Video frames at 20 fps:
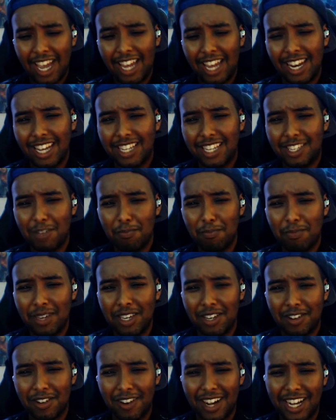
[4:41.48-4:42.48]
like to
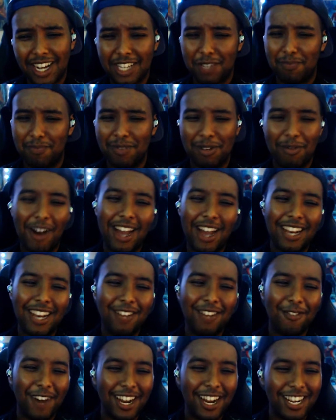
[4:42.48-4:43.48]
meet your husband.
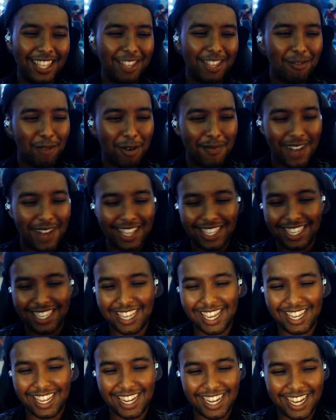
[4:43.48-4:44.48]
Why did the robot
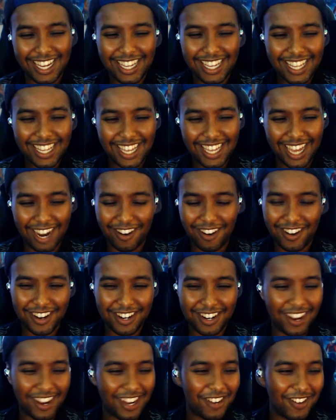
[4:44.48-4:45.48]
say that? I
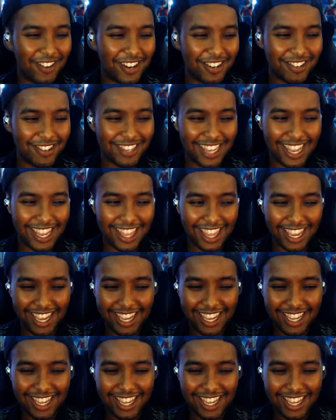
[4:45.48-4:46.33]
don't understand that.